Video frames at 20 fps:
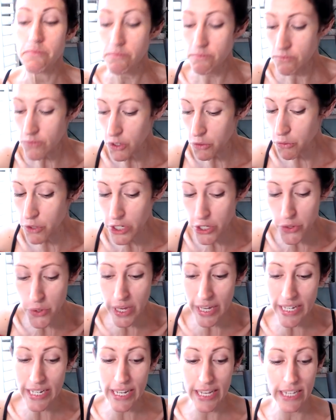when you
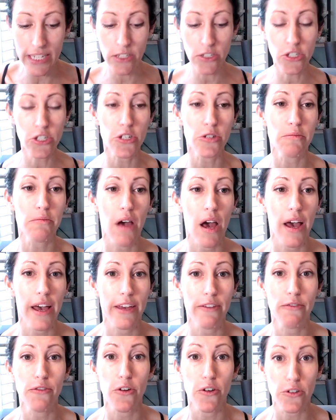get into
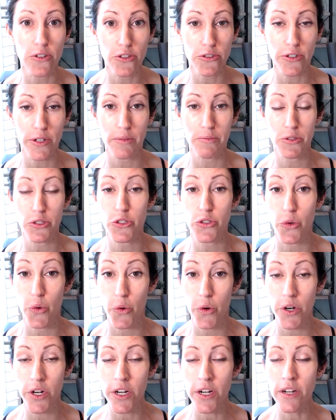my Fullscript
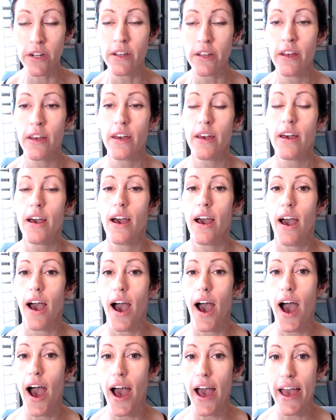store,
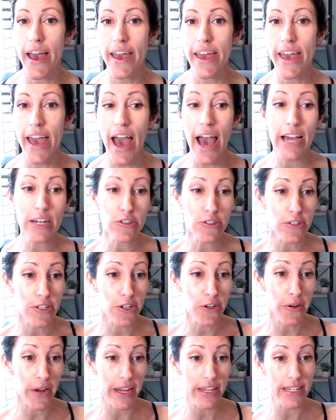I actually
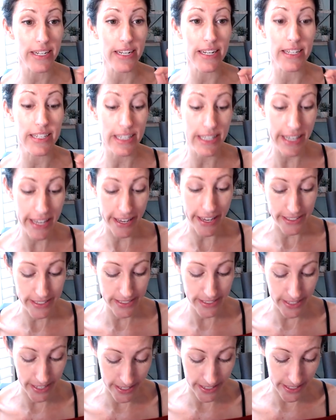created a
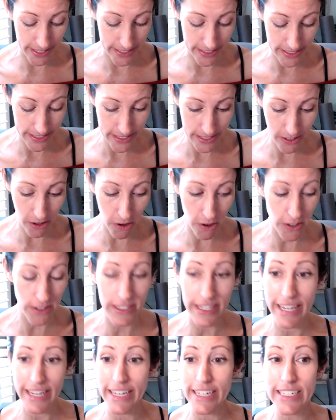list and it's
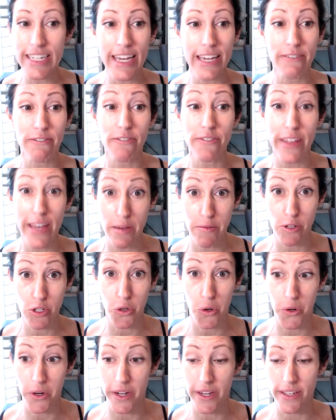called
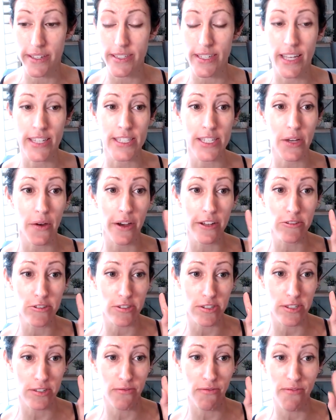anti-inflammatories. And so I
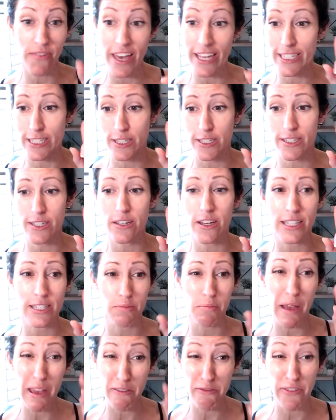just it's it's
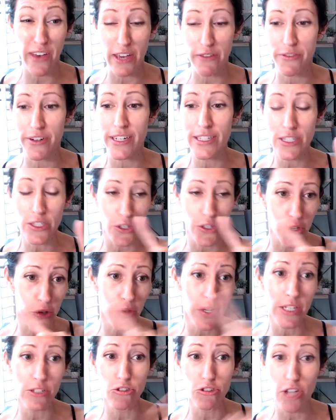my favorites. So you
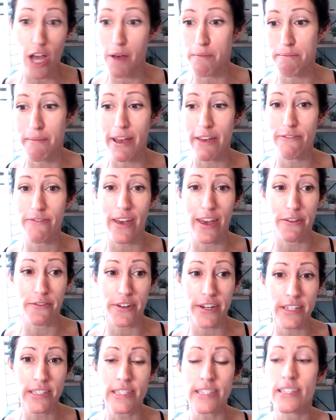can shop my
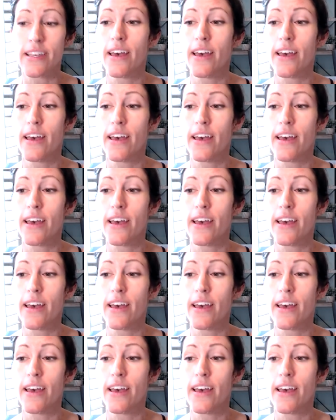favorites